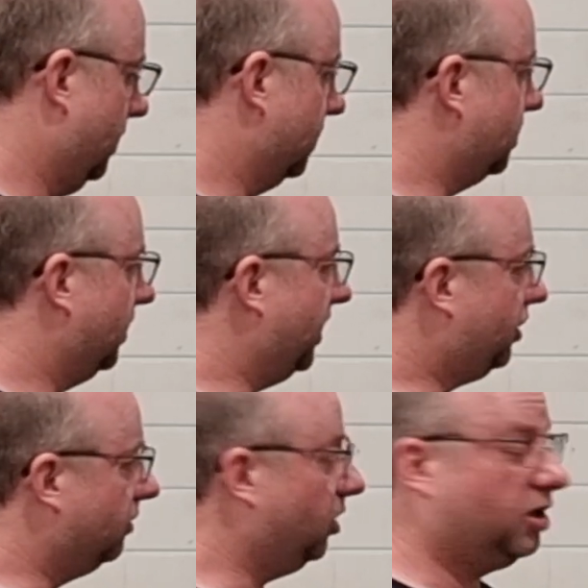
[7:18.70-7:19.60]
So I'll let it
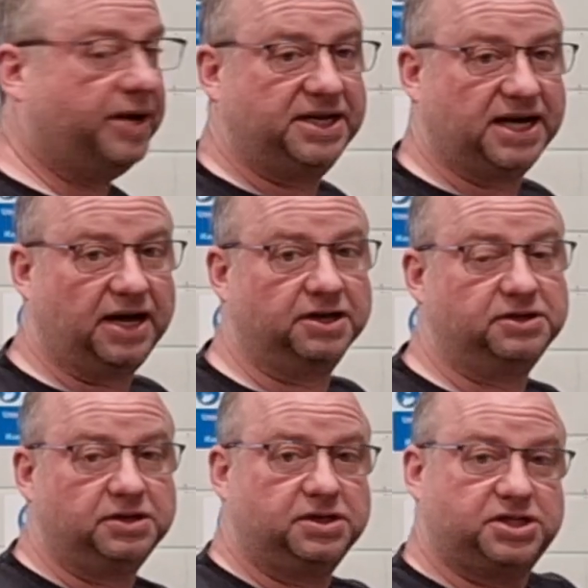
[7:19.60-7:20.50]
come all the way down and
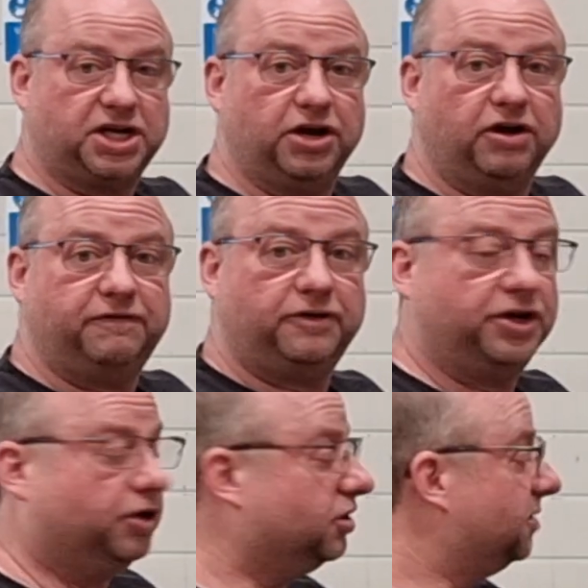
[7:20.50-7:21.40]
turn off for
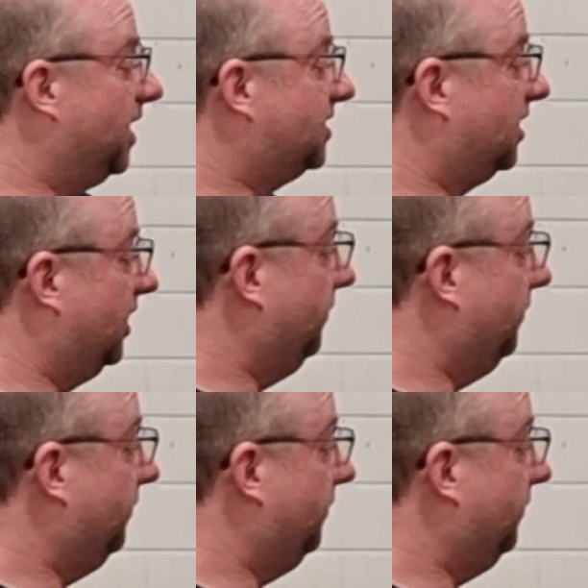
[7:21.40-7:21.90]
you automatically.